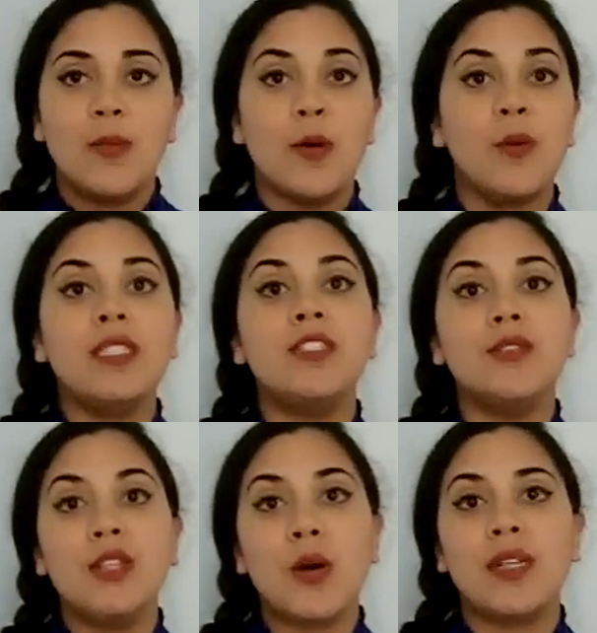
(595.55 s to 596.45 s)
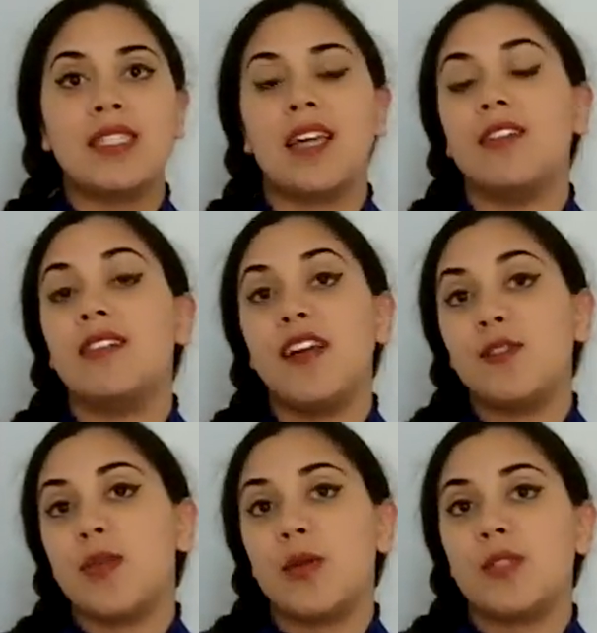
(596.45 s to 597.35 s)
but what we do know is that their
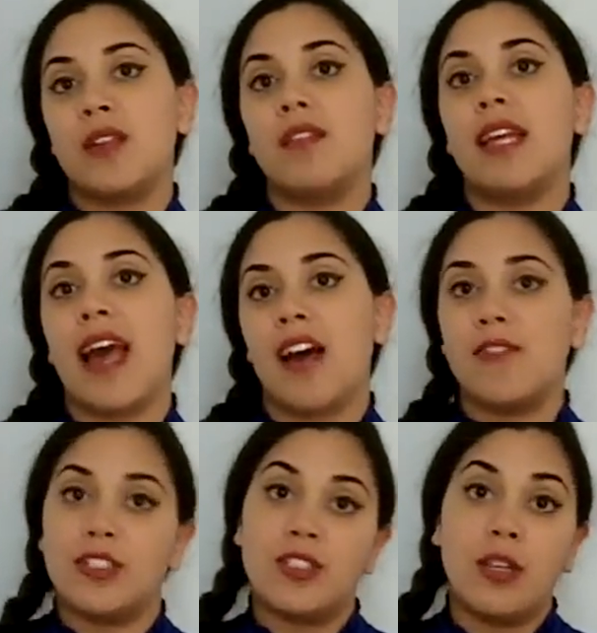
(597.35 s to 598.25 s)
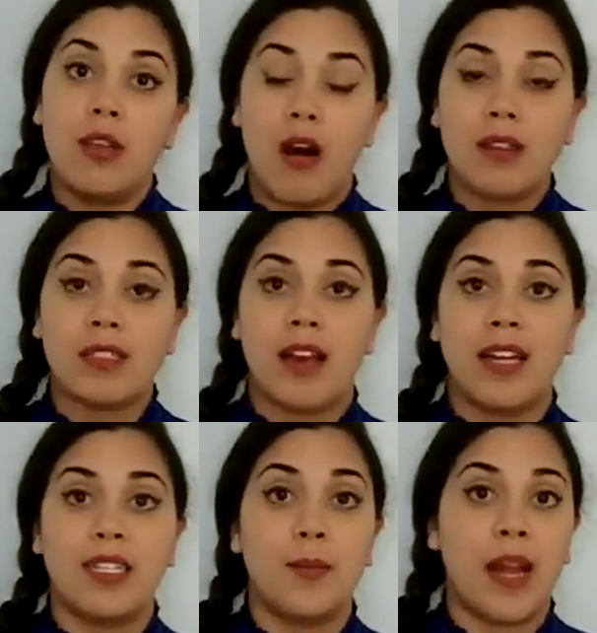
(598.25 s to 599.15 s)
lifespan was on the average to long
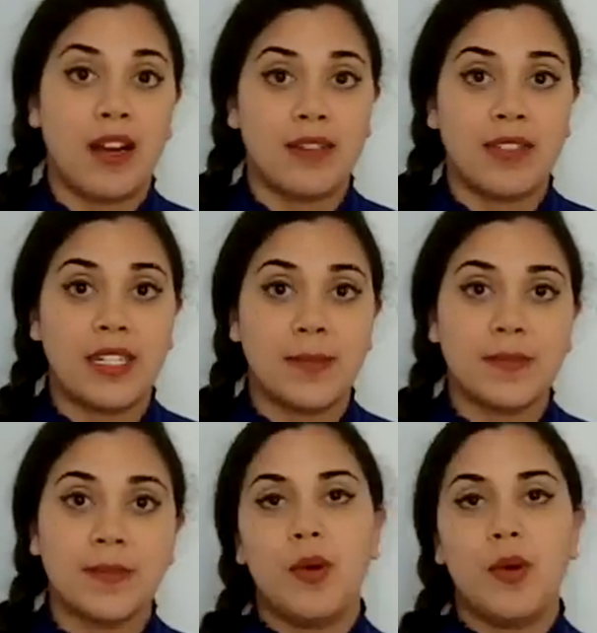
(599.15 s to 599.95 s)
side comparatively.